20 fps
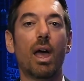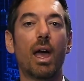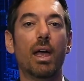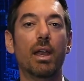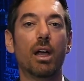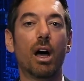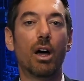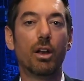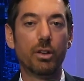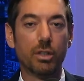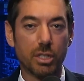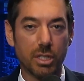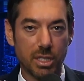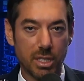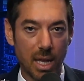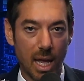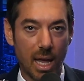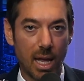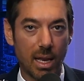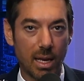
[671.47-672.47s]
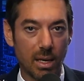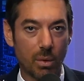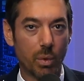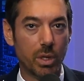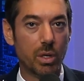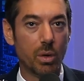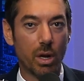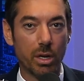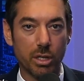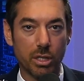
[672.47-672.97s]
and understand when
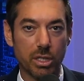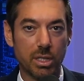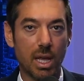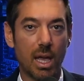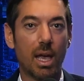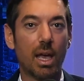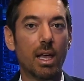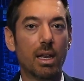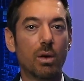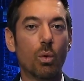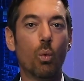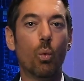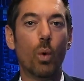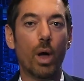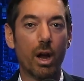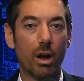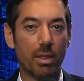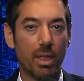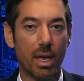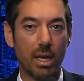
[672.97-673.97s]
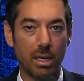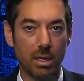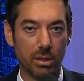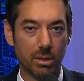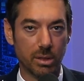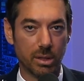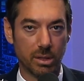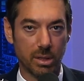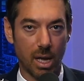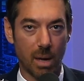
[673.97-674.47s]
you understand where that
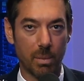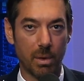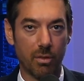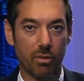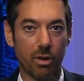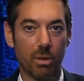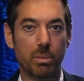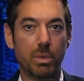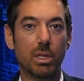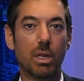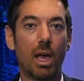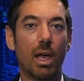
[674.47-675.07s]
yield is coming from,